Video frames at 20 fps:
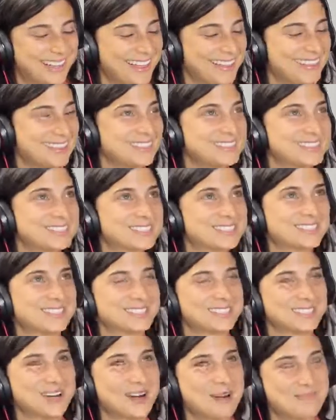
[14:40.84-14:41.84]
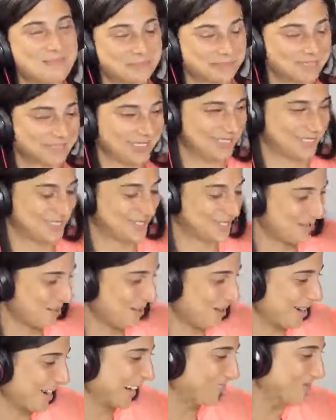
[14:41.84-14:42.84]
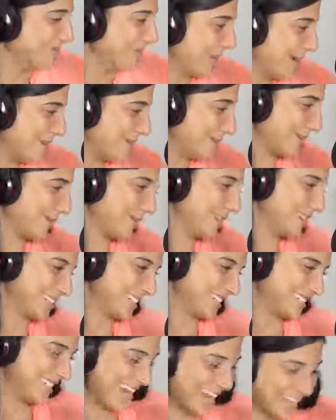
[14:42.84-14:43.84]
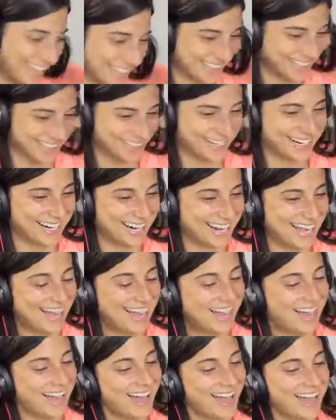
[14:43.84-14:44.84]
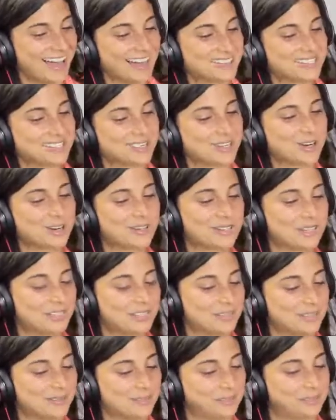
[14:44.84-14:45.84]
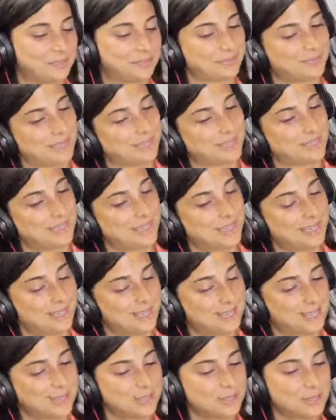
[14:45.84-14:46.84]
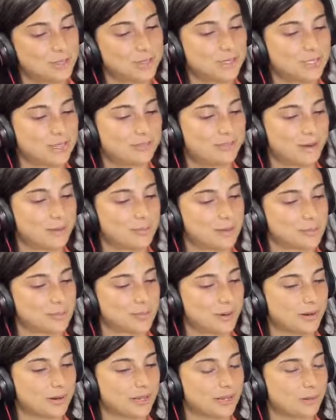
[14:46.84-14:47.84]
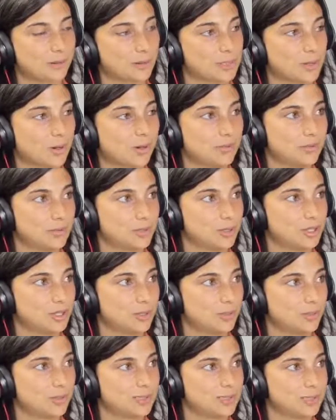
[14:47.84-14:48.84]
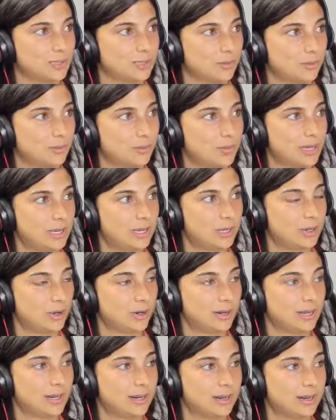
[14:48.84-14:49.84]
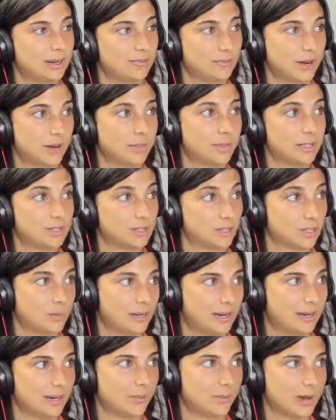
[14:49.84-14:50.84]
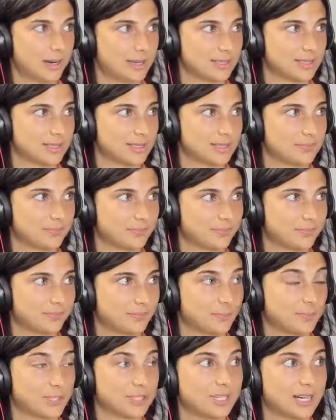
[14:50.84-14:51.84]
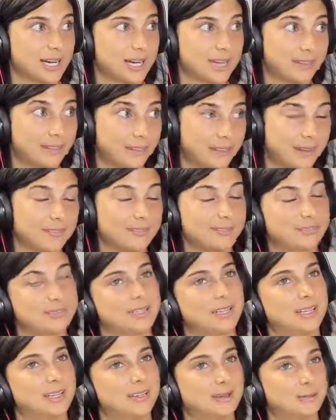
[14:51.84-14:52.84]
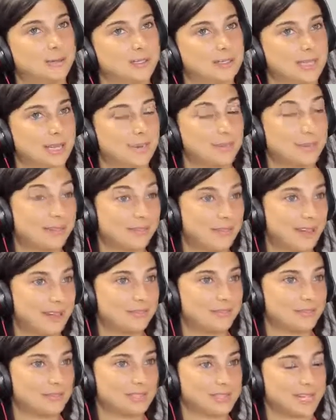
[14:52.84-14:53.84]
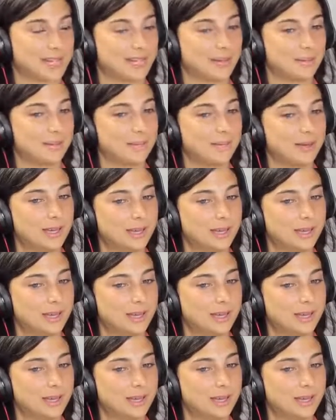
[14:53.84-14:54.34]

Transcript: this is such a humbling story, but I'm going to tell it. I started a Tuesday farmers market with 12 other students, and we created an environmental committee at Rice, which I loved, and it was like my life at the time.